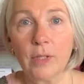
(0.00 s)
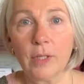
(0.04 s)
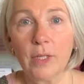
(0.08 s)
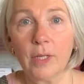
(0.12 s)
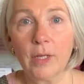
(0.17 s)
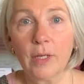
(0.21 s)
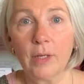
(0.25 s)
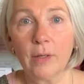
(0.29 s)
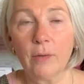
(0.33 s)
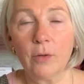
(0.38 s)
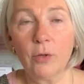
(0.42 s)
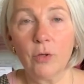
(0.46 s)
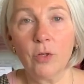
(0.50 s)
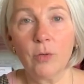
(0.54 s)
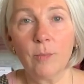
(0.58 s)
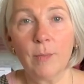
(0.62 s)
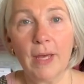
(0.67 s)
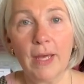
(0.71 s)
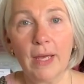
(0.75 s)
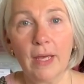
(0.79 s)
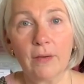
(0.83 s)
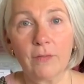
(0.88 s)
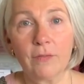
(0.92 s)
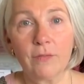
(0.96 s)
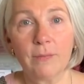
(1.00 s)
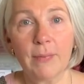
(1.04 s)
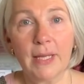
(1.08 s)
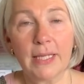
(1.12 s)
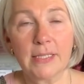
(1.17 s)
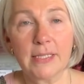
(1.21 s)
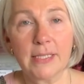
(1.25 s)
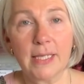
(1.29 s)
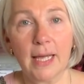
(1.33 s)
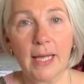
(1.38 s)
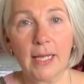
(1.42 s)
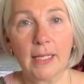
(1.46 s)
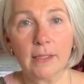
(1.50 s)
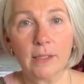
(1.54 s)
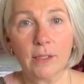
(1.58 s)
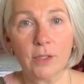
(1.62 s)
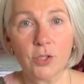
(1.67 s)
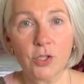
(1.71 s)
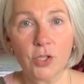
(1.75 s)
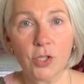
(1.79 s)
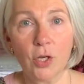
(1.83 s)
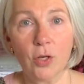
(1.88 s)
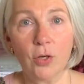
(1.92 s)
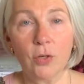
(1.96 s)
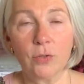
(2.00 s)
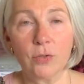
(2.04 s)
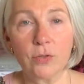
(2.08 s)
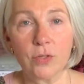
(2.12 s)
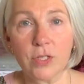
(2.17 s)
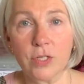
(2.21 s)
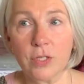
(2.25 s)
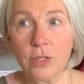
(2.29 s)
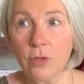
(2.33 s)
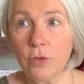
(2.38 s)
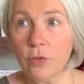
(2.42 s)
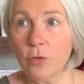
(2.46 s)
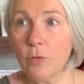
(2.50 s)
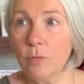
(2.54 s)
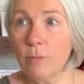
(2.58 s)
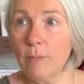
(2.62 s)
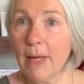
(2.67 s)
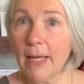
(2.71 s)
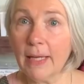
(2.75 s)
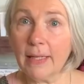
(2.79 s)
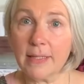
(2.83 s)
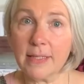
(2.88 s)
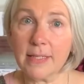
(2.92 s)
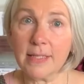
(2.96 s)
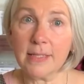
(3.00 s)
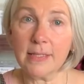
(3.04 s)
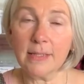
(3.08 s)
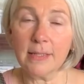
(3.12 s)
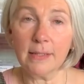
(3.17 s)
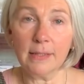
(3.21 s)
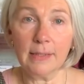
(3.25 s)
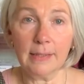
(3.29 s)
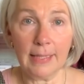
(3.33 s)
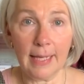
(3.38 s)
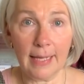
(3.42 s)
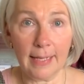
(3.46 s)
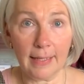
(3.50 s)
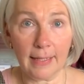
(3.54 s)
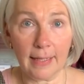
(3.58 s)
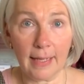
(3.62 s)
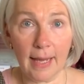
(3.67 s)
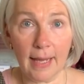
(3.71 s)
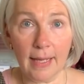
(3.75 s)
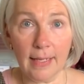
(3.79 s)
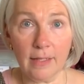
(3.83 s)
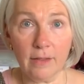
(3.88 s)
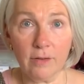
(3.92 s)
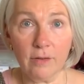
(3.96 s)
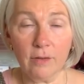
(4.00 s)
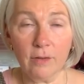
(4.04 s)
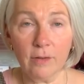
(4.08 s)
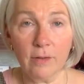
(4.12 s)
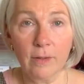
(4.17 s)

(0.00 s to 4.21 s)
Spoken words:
who you may have met at the shows, who makes Layercake,